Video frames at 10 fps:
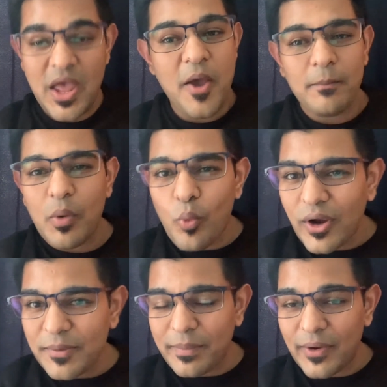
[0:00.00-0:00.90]
But what
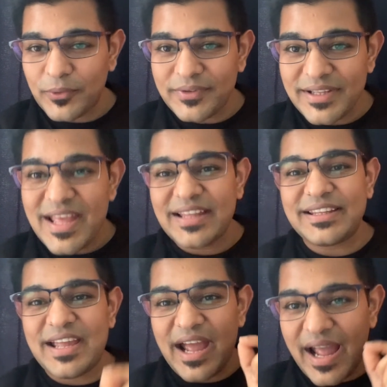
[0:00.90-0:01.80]
about the
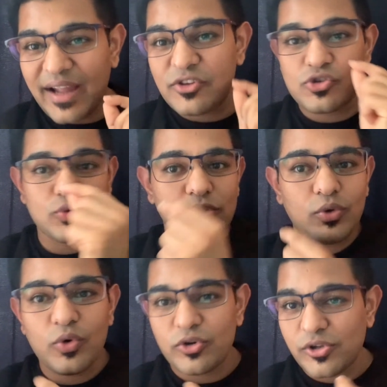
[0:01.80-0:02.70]
actual
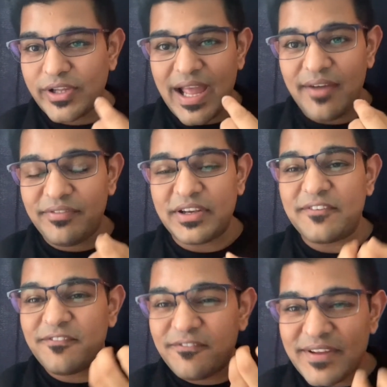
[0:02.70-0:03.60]
oral cavity,
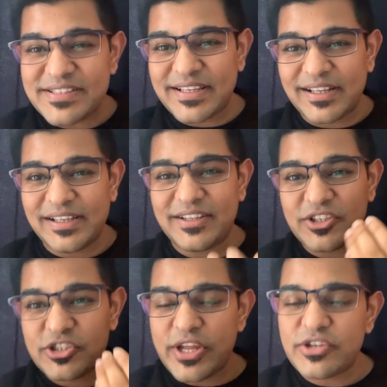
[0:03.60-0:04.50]
physically the
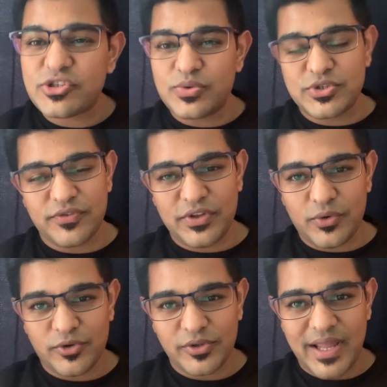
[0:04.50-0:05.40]
tissues of the
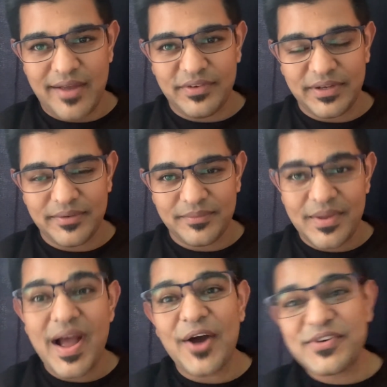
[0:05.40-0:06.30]
oral cavity?
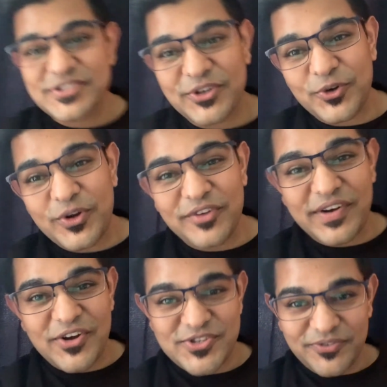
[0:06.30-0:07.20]
How does the
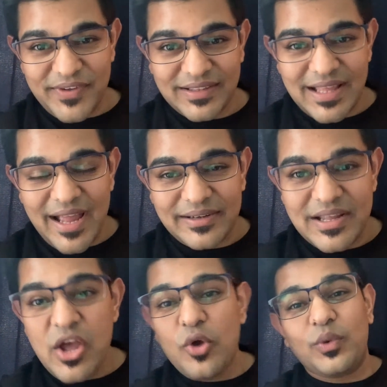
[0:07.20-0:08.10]
coronavirus affect that?
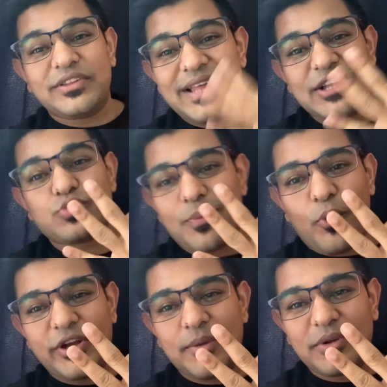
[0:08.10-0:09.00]
Well, that's where
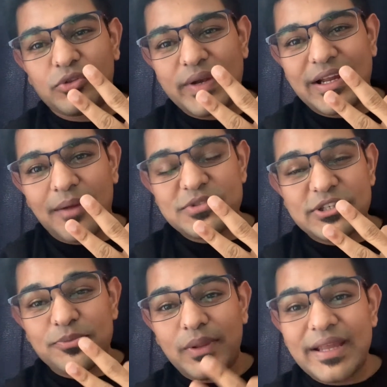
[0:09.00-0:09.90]
point number 3 comes
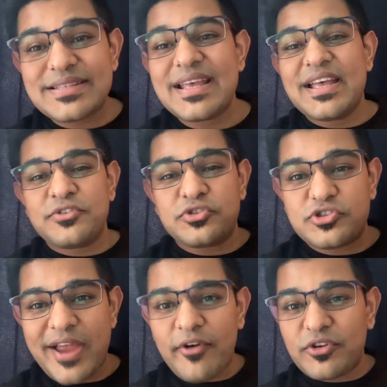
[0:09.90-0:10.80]
into place,
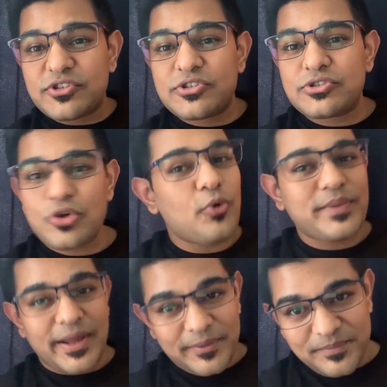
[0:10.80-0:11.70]

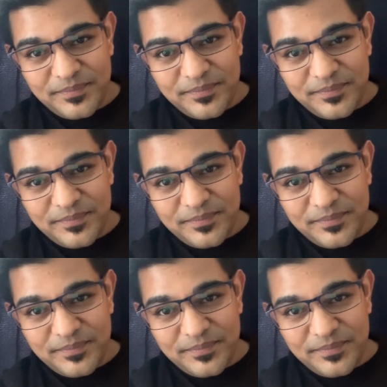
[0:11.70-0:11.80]
xerostomia.